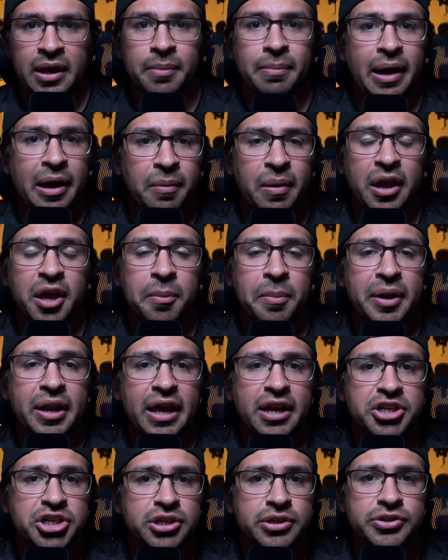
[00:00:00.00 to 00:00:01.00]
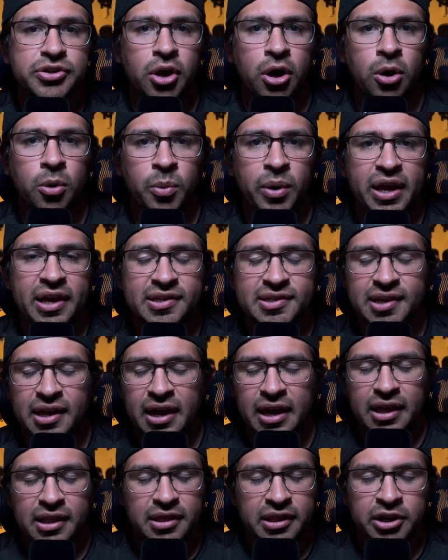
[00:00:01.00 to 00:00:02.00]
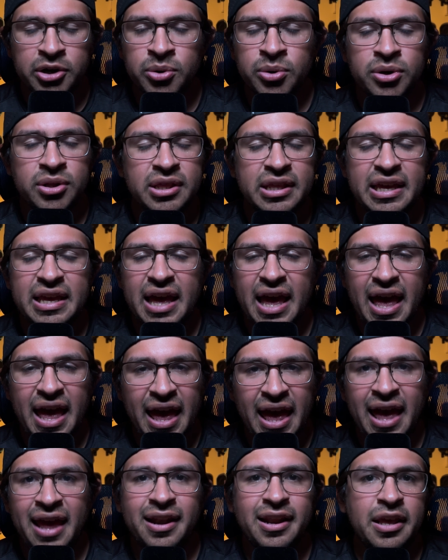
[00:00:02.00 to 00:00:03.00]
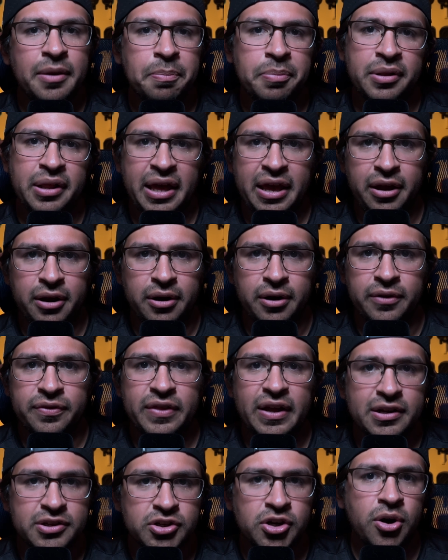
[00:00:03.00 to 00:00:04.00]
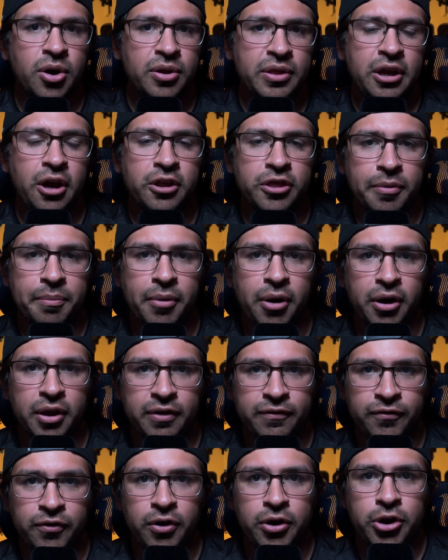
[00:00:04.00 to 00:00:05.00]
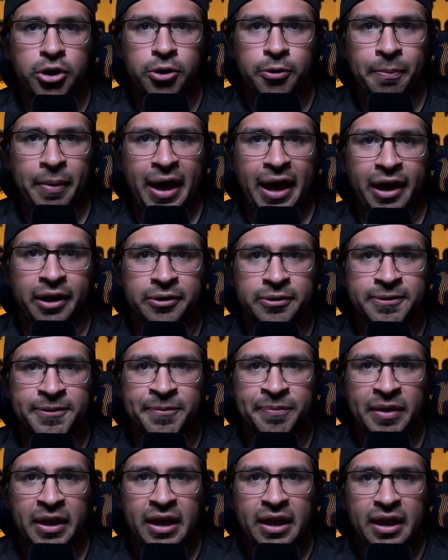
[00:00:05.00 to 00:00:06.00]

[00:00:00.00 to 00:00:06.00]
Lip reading: My recommendation is always literally any player that is currently on the market for a new paddle